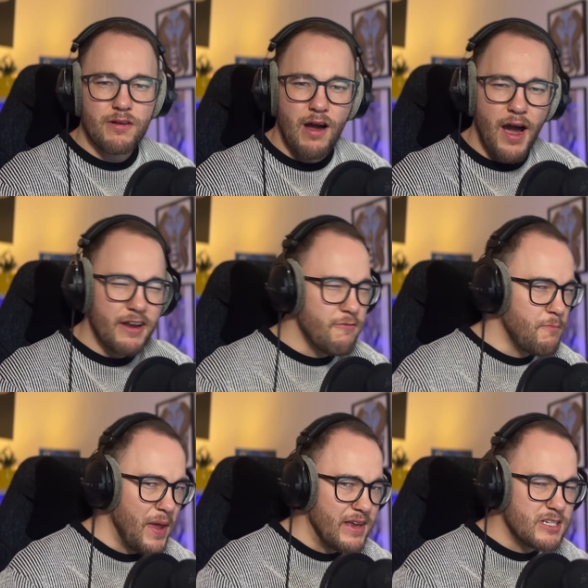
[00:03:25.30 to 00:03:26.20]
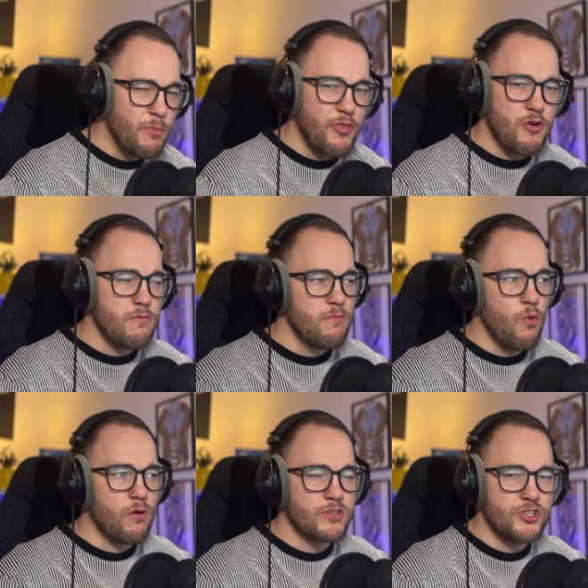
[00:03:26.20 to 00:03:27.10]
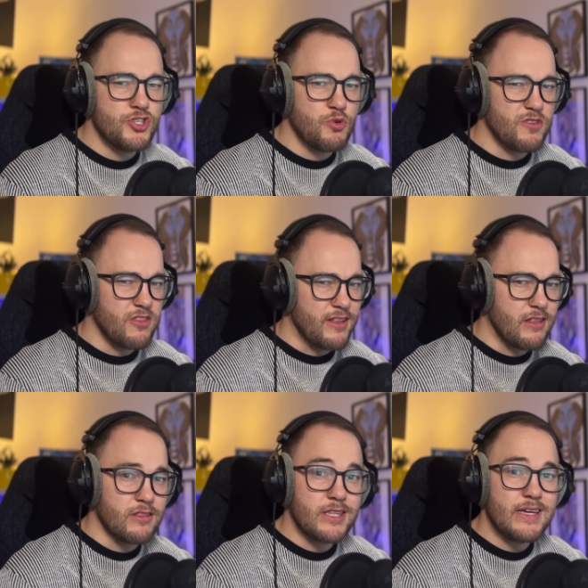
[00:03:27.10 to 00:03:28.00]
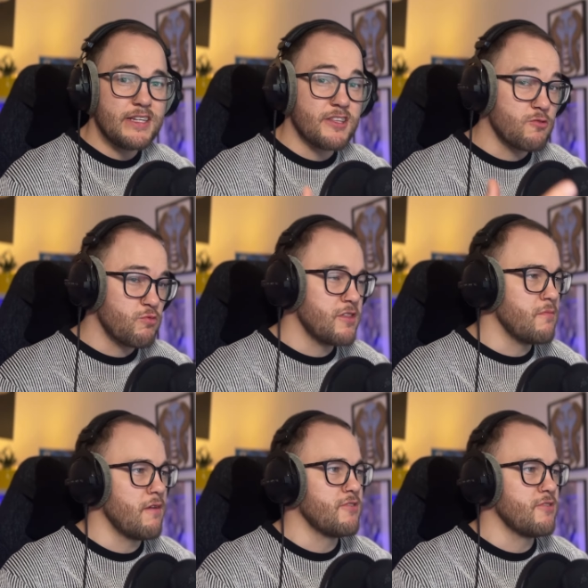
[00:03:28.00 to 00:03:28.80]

kind of bass, but they're more to do with like the leads and the rhythm of